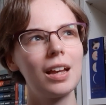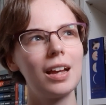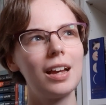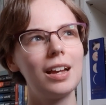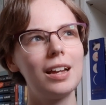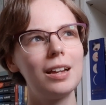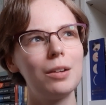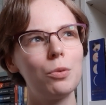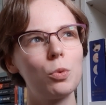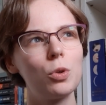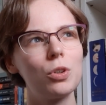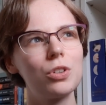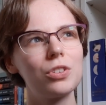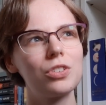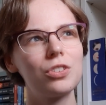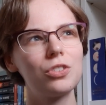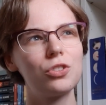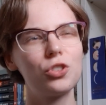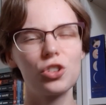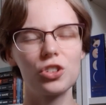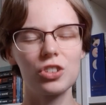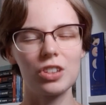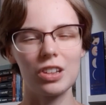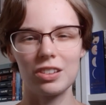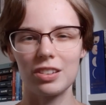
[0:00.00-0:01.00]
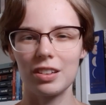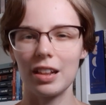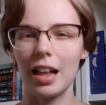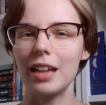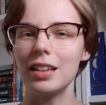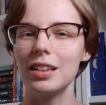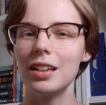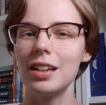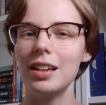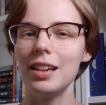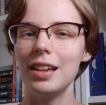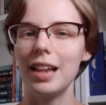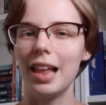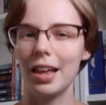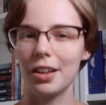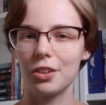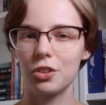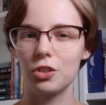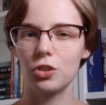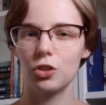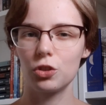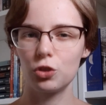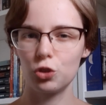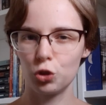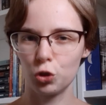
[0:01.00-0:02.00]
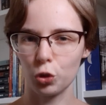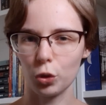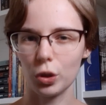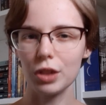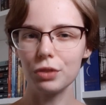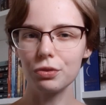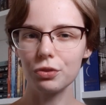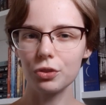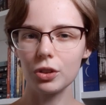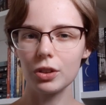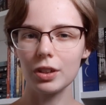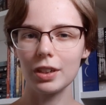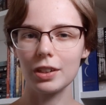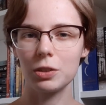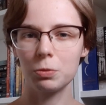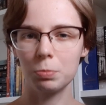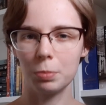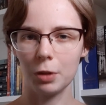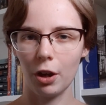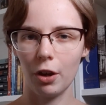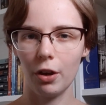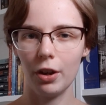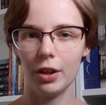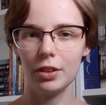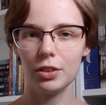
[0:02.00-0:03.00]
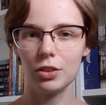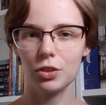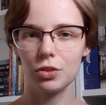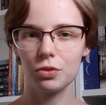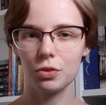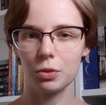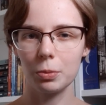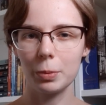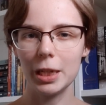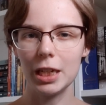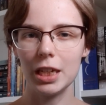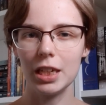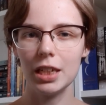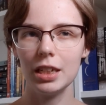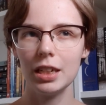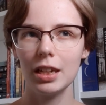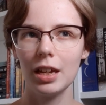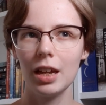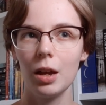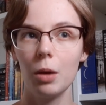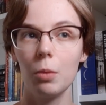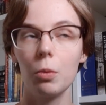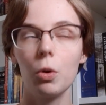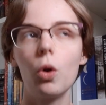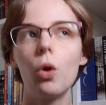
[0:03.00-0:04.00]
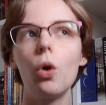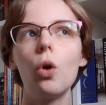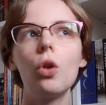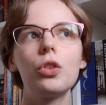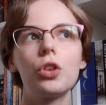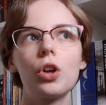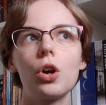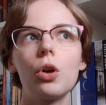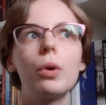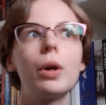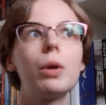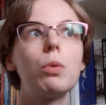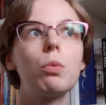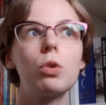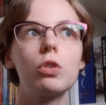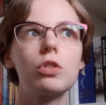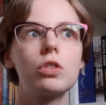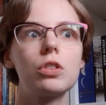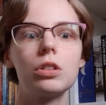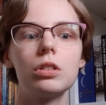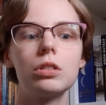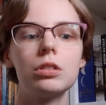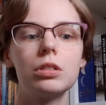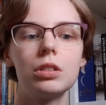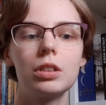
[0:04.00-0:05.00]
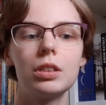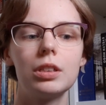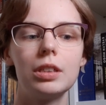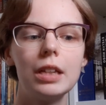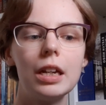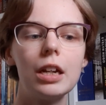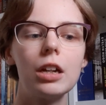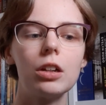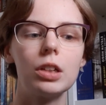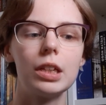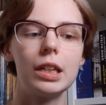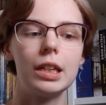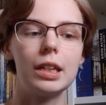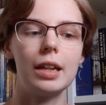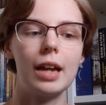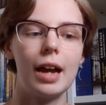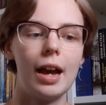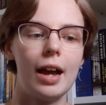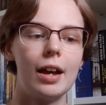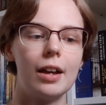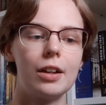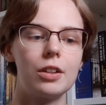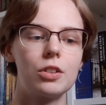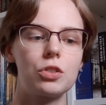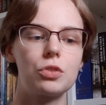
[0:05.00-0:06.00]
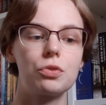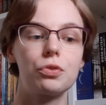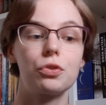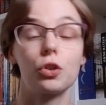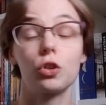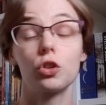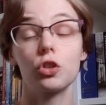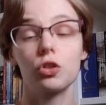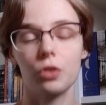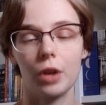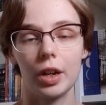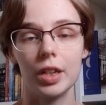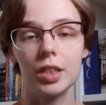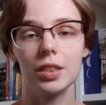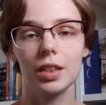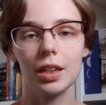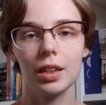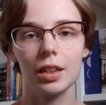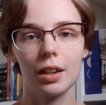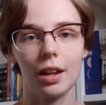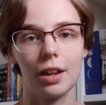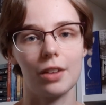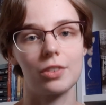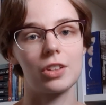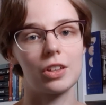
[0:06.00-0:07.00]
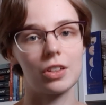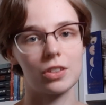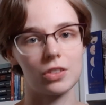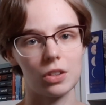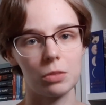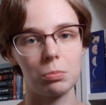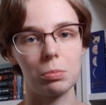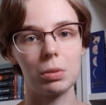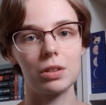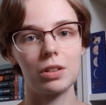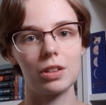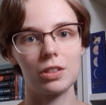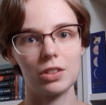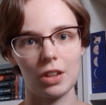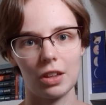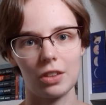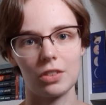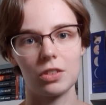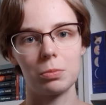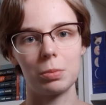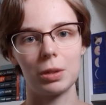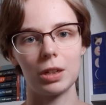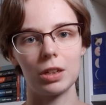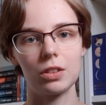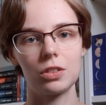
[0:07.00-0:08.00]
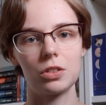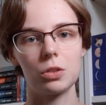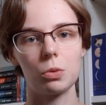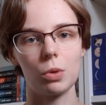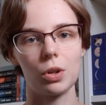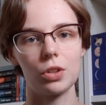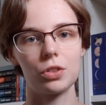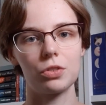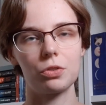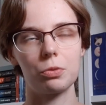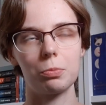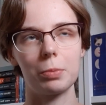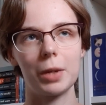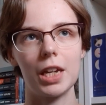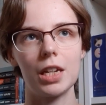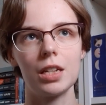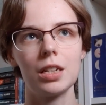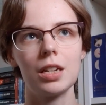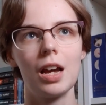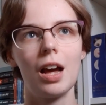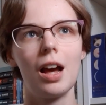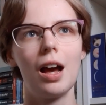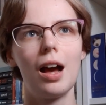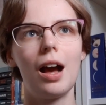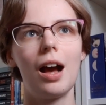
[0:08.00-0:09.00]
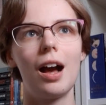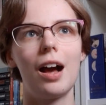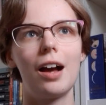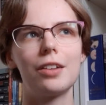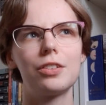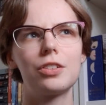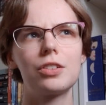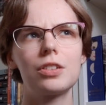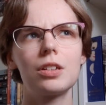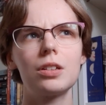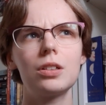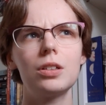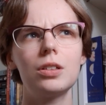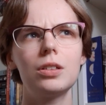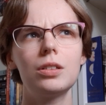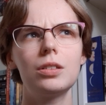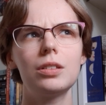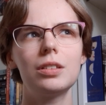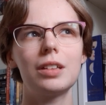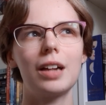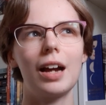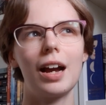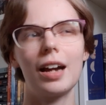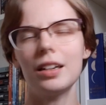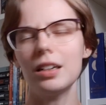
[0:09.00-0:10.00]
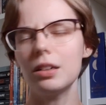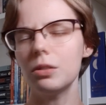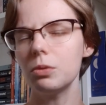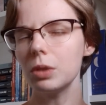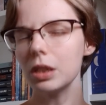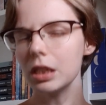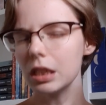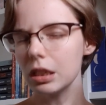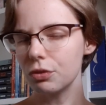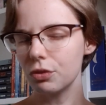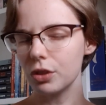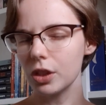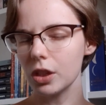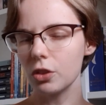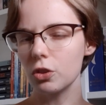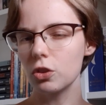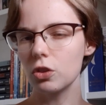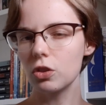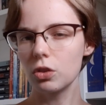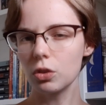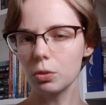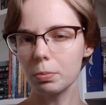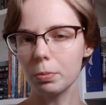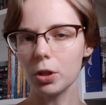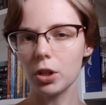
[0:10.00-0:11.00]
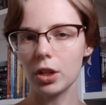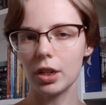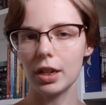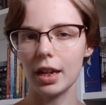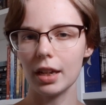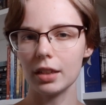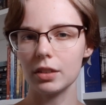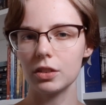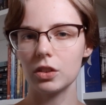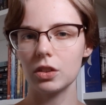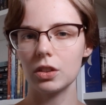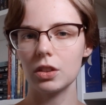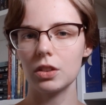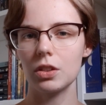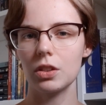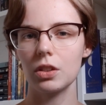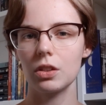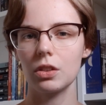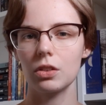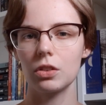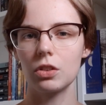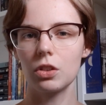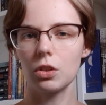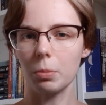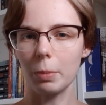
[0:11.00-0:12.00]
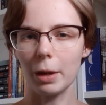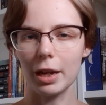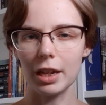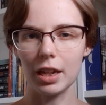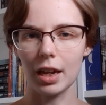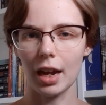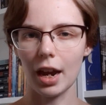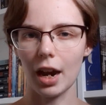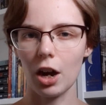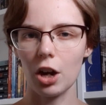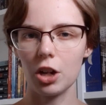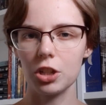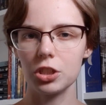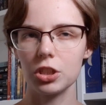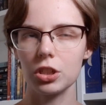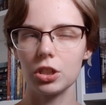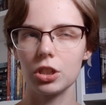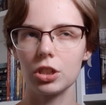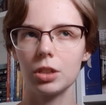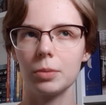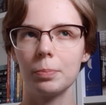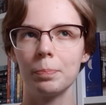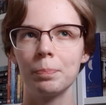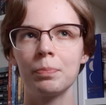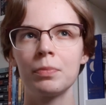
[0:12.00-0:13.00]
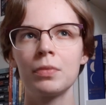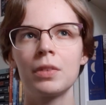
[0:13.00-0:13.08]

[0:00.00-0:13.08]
It was just a slightly less joyful experience for me, although it wasn't nearly as frustrating as Sensibility was for me. I didn't really feel super connected to the main character,